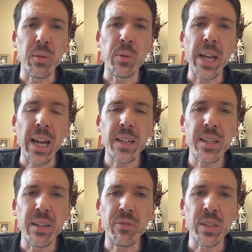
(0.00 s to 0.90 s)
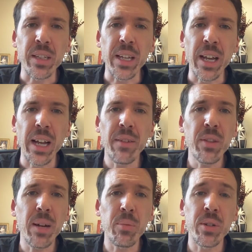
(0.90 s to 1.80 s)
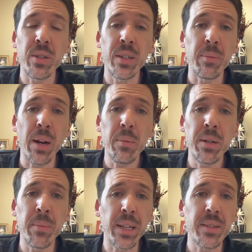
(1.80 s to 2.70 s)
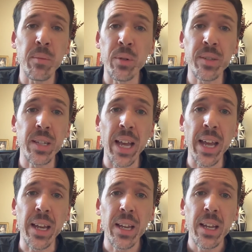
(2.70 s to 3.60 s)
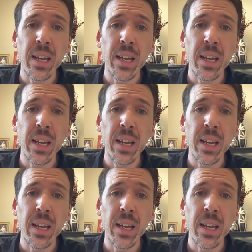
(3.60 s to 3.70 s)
react differently, I have the opportunity probably to make someone's day,